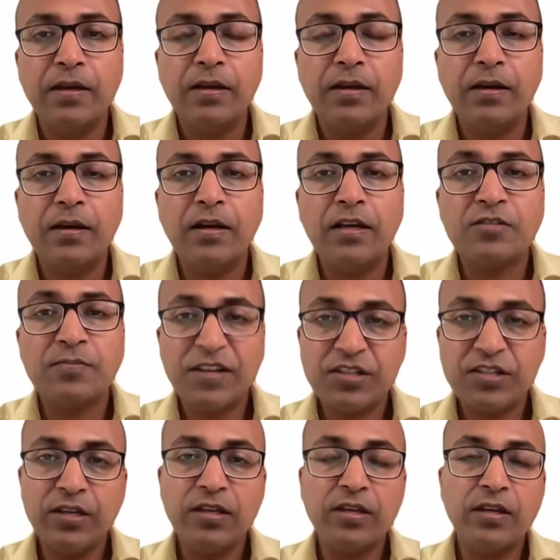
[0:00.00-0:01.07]

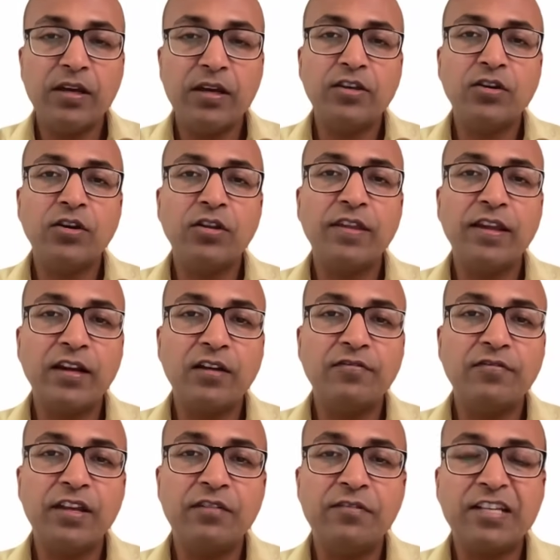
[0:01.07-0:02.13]
especially you could think
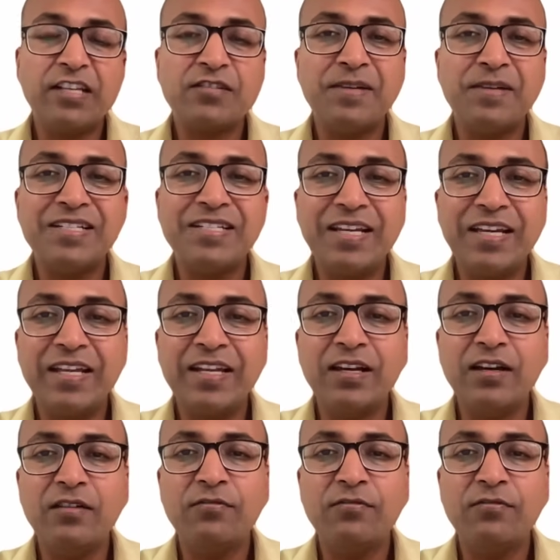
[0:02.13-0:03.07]
of investment in